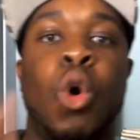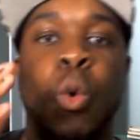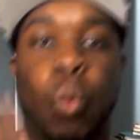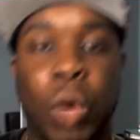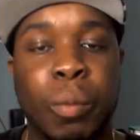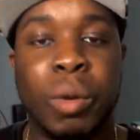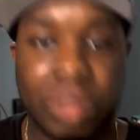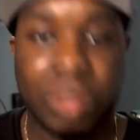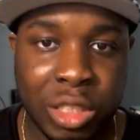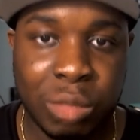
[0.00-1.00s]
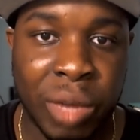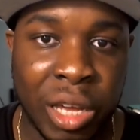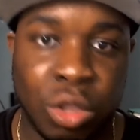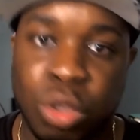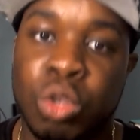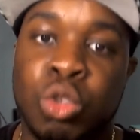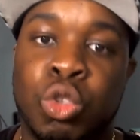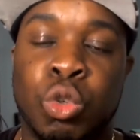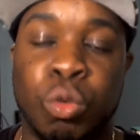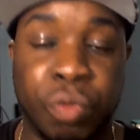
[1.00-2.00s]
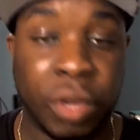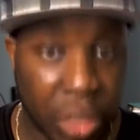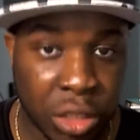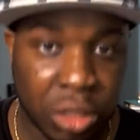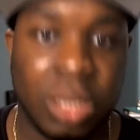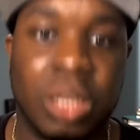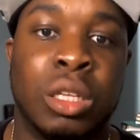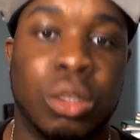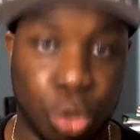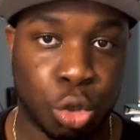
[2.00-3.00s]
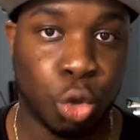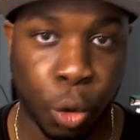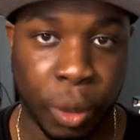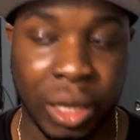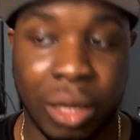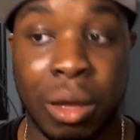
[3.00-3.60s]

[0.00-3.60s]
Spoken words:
we want this man to finish the story.